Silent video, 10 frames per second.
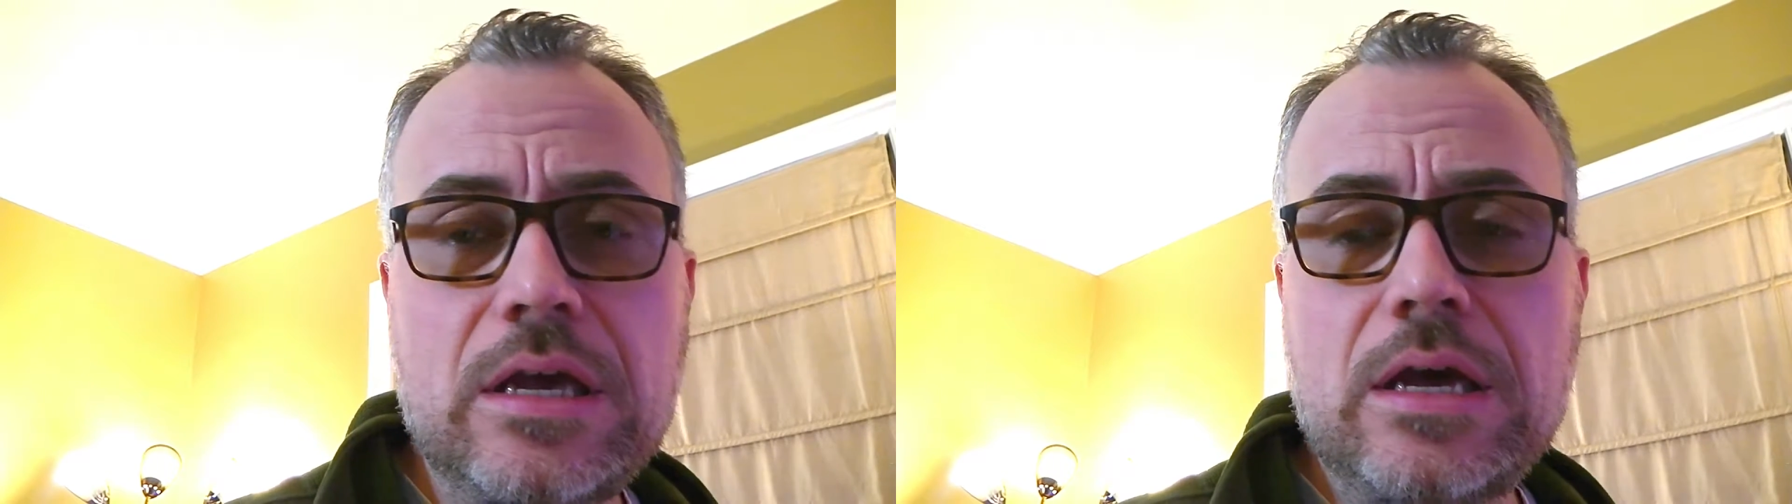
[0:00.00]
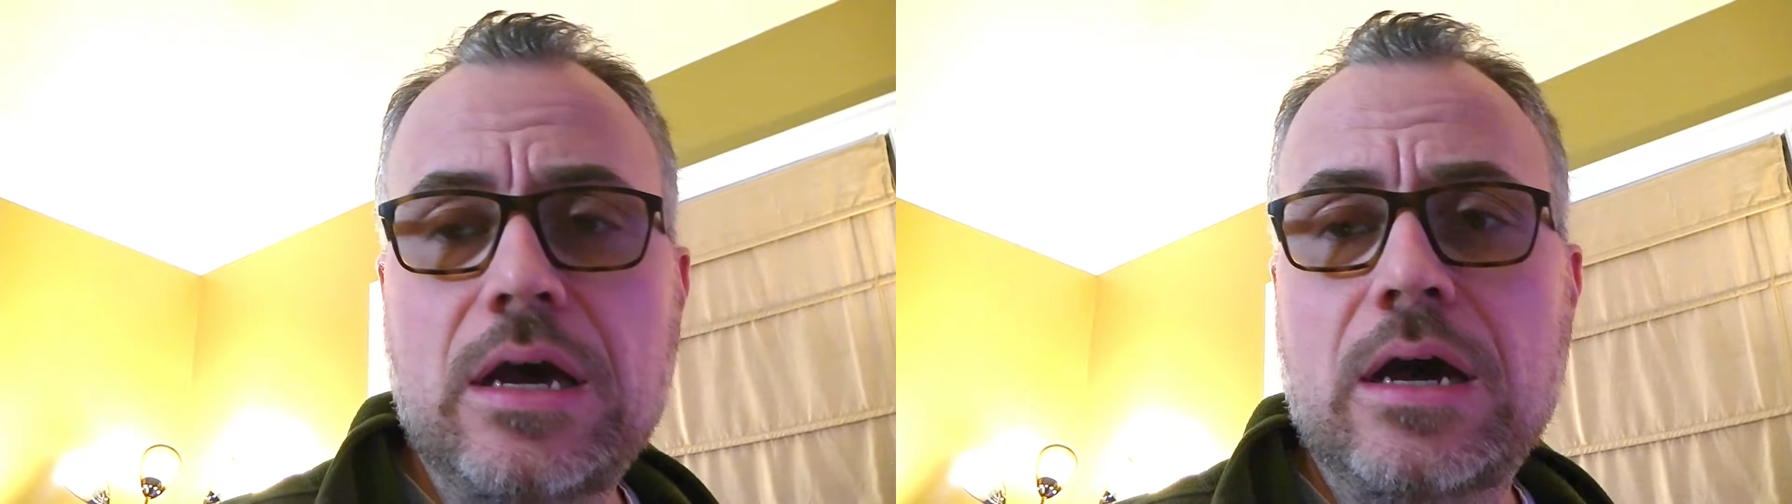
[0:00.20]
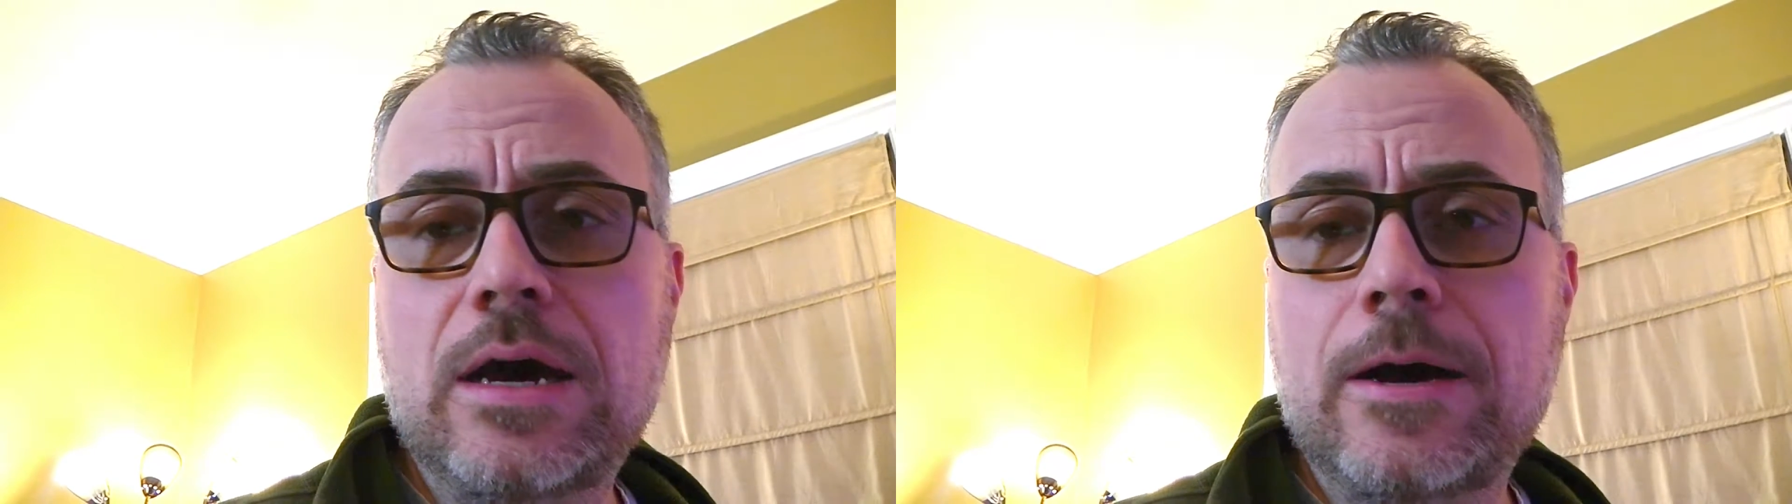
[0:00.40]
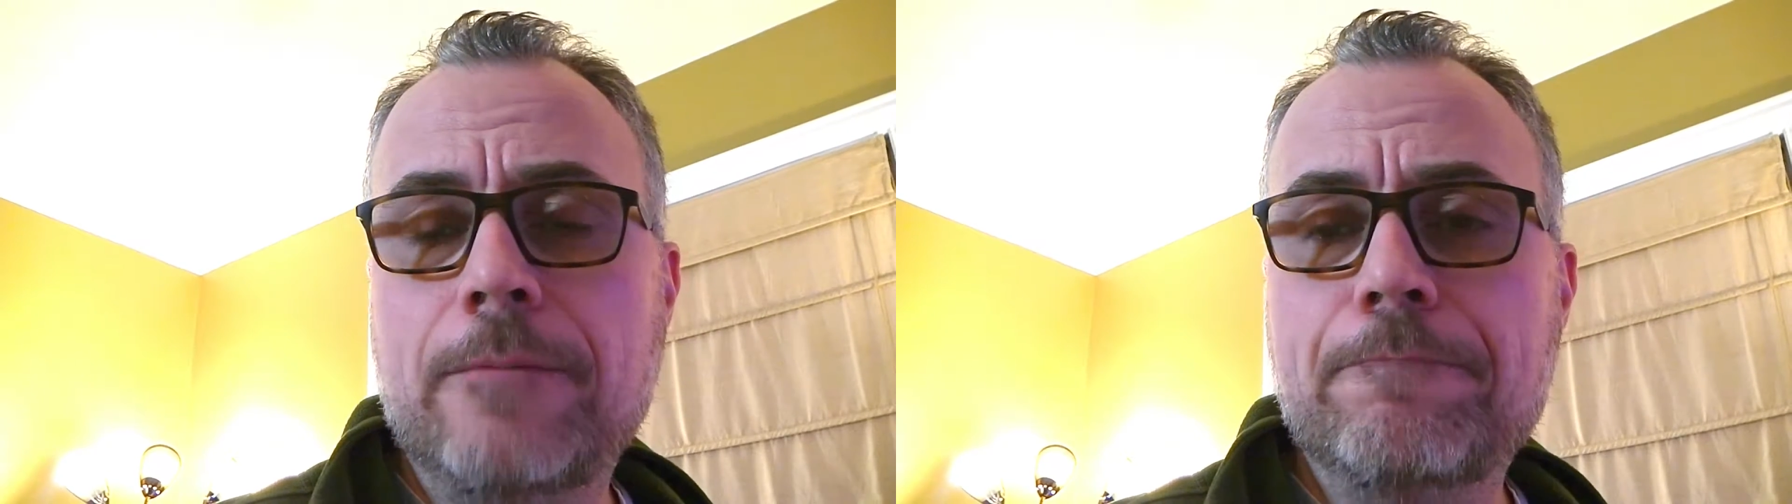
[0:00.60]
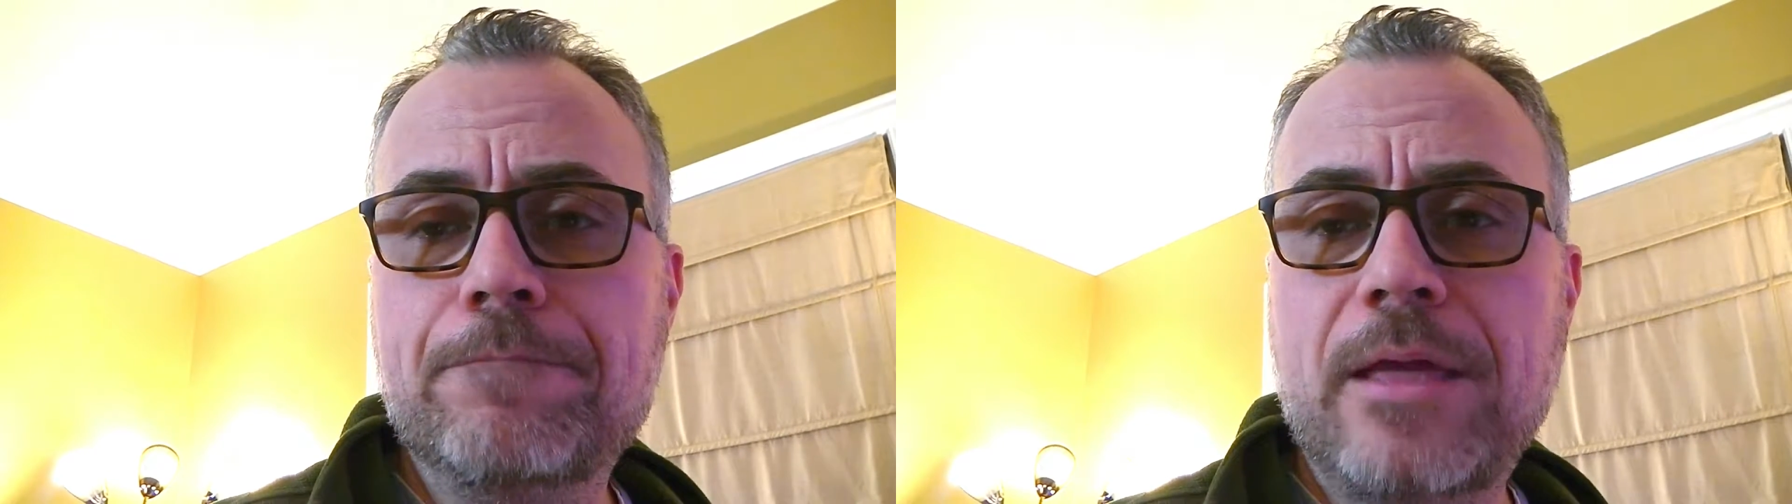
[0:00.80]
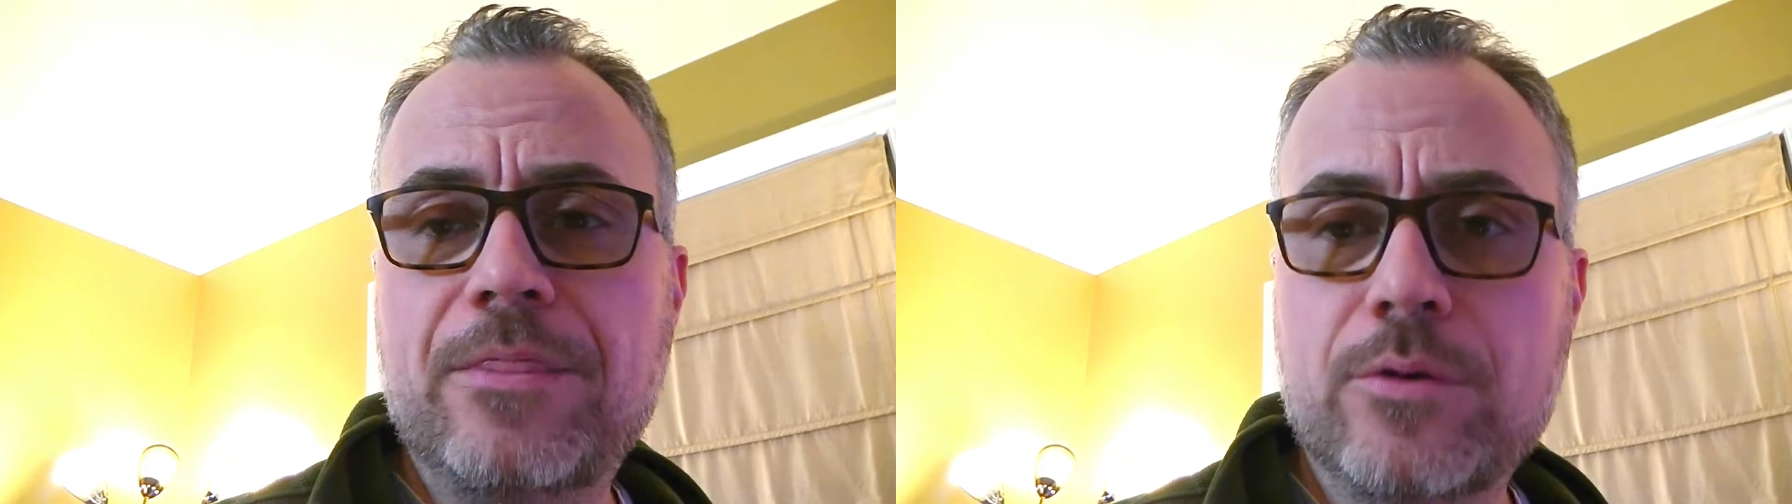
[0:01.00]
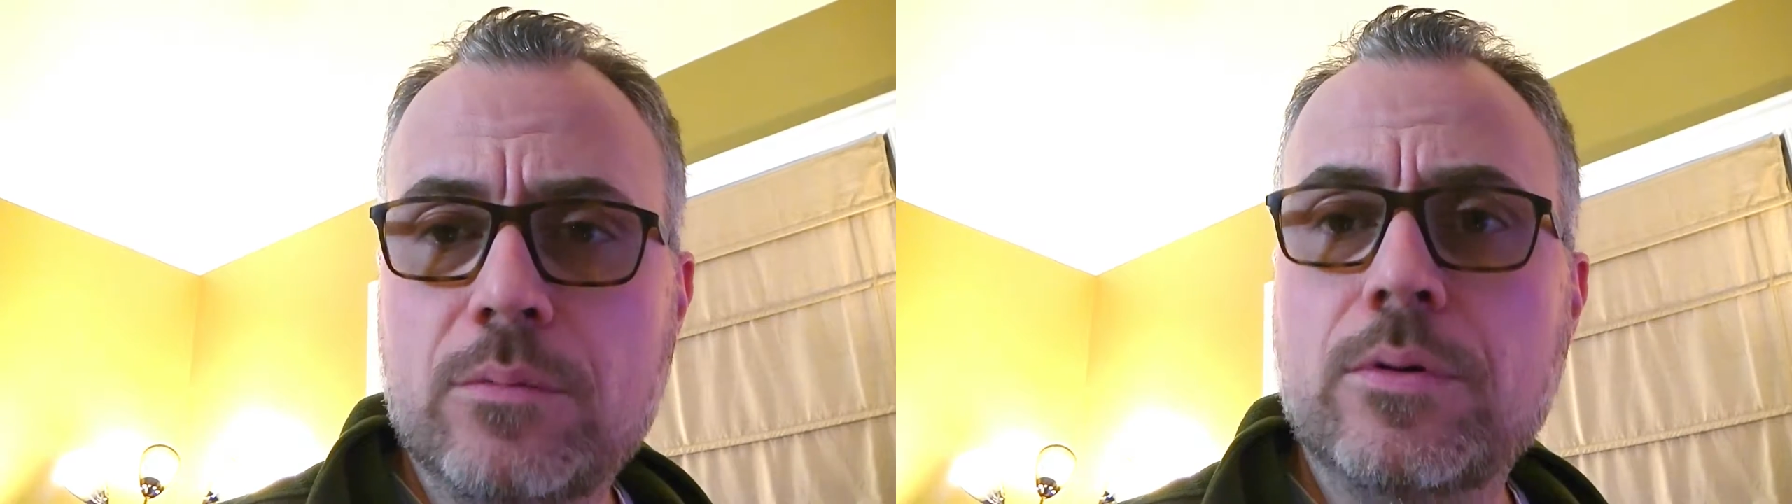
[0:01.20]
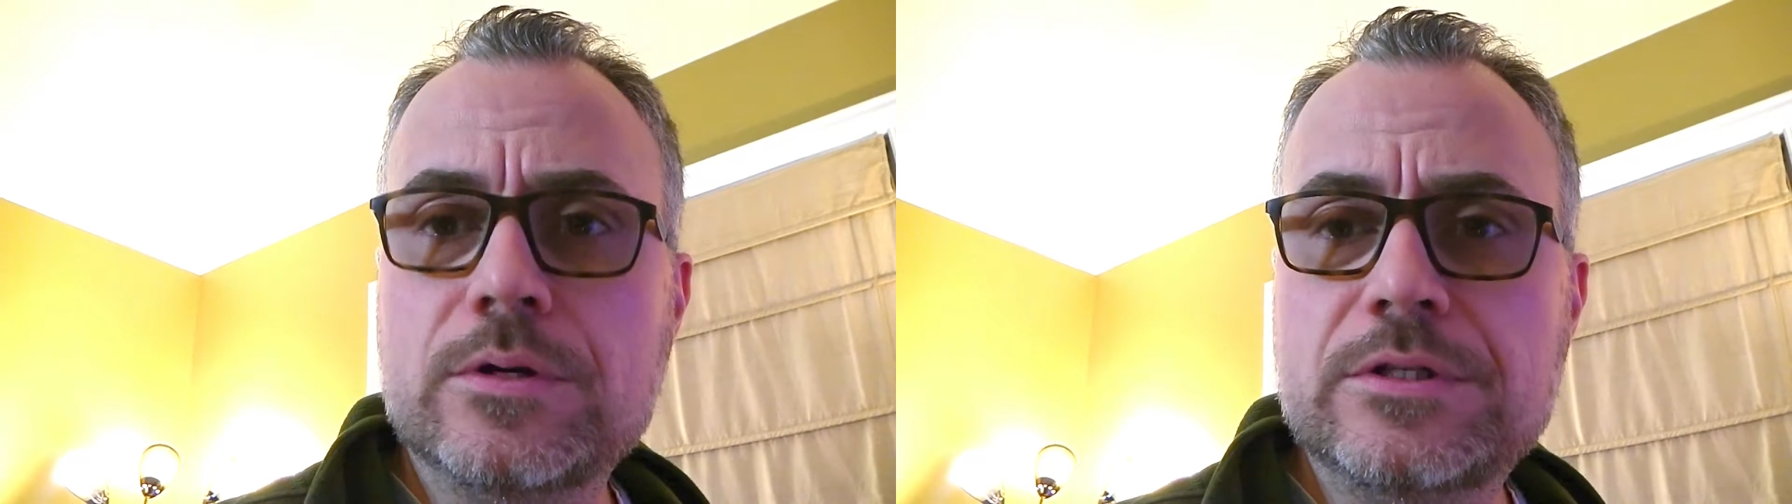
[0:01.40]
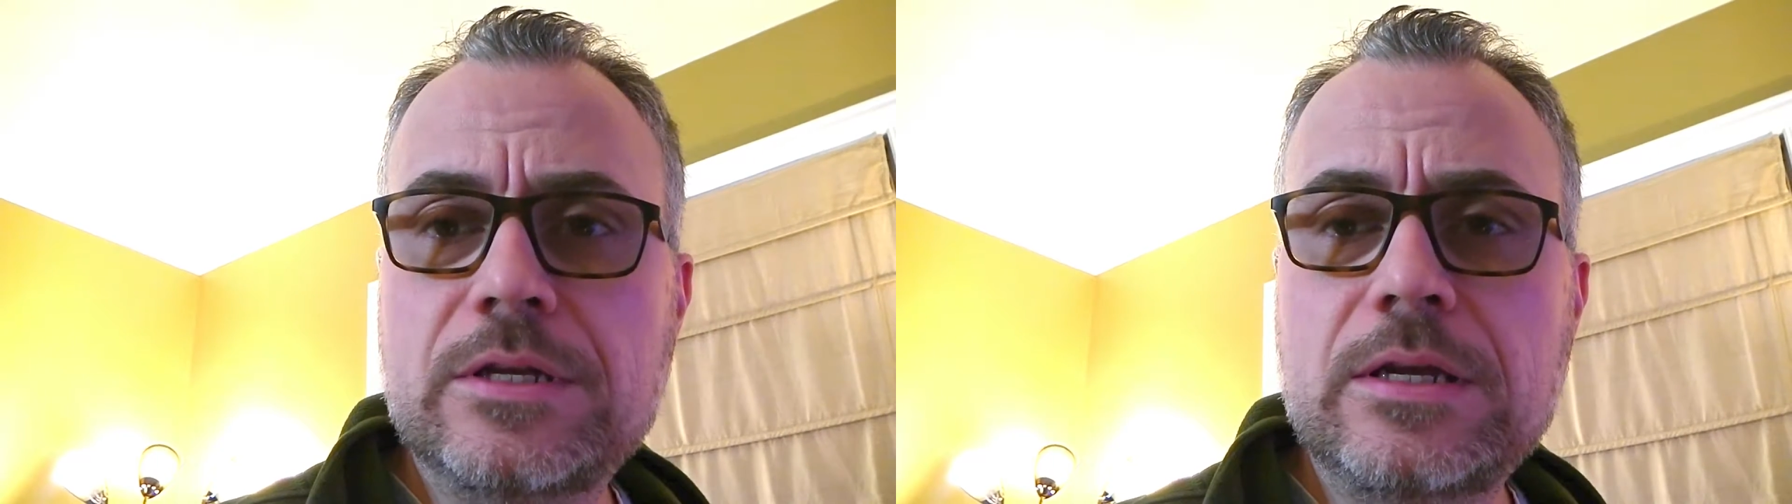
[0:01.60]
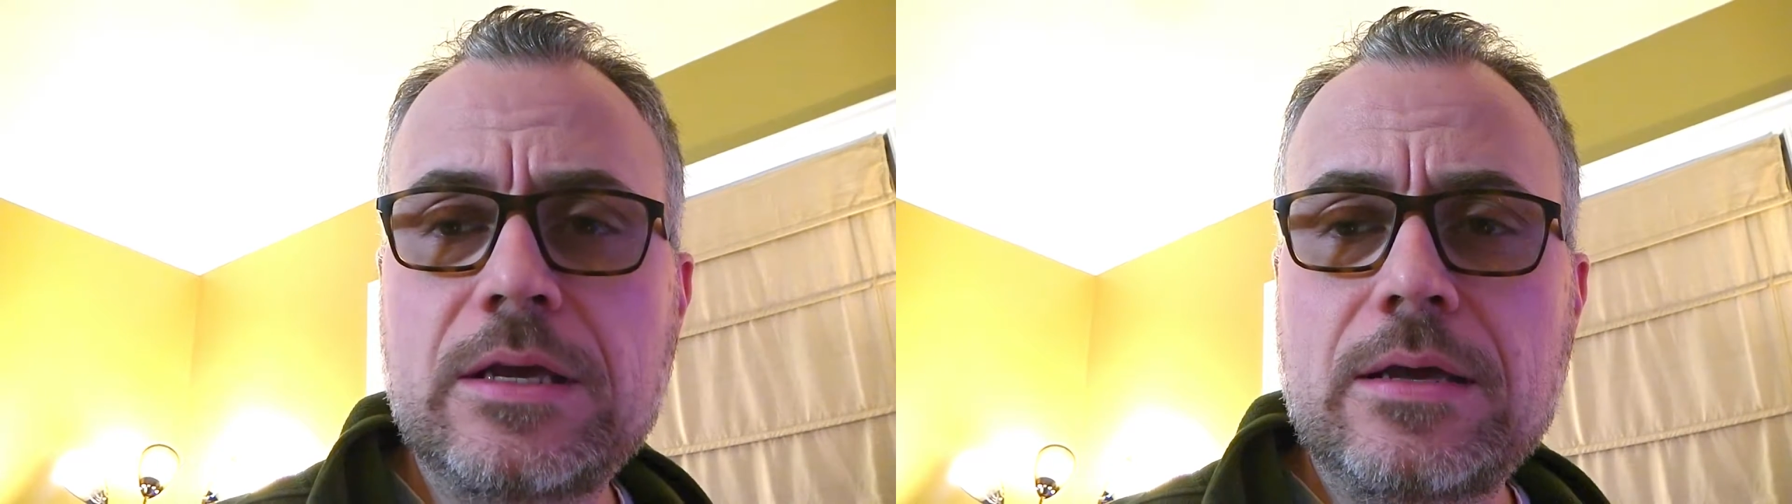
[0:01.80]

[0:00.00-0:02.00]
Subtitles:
that third person.